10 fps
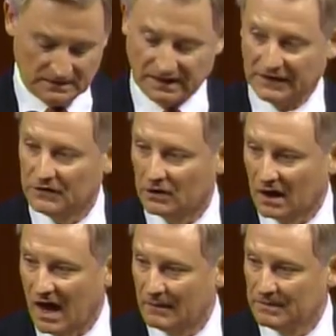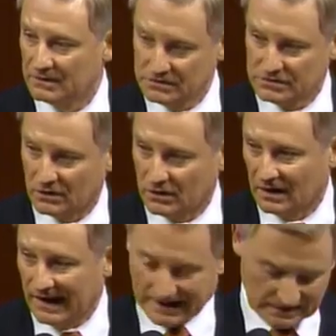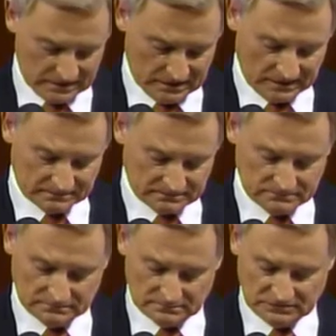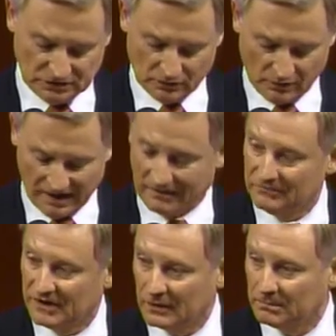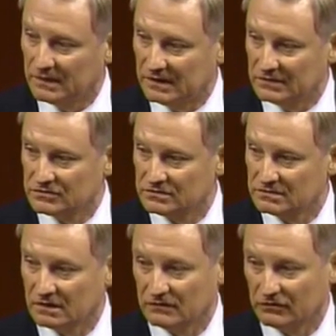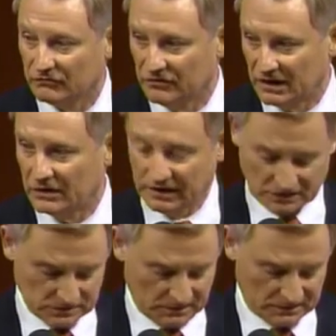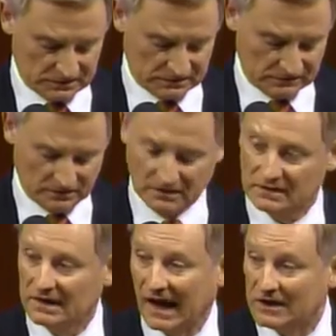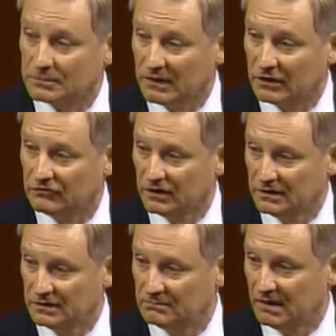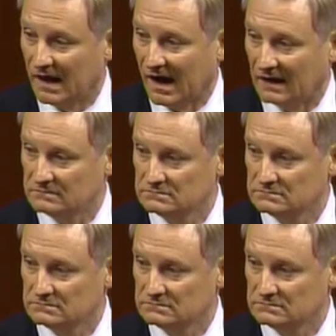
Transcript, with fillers: and their lobbyists are lined up to grab their piece of a very expensive taxpayer funded pie.